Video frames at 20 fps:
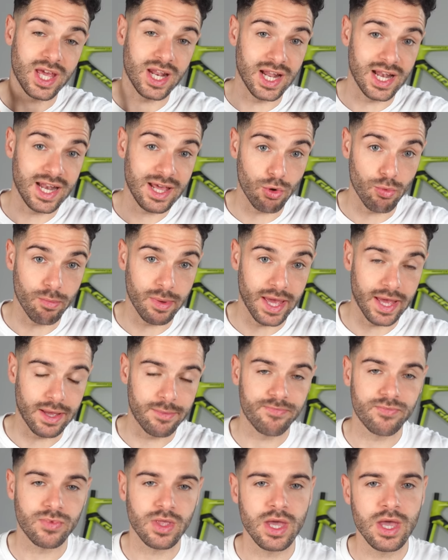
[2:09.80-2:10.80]
in a little
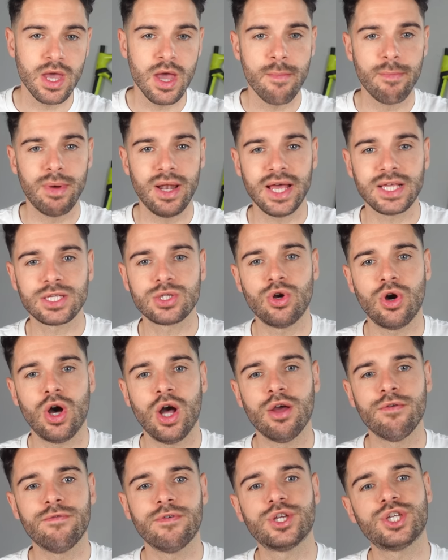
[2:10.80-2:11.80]
bit. But let's not
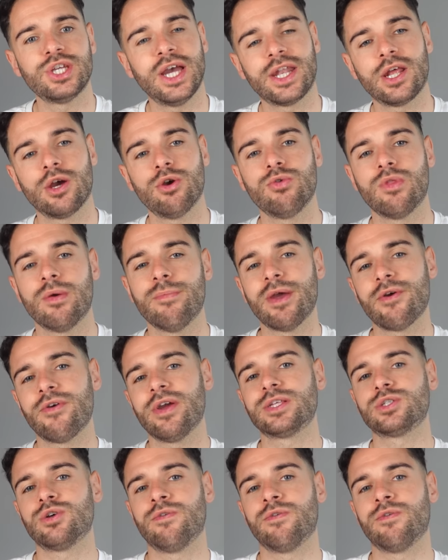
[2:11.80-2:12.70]
overshadow the merits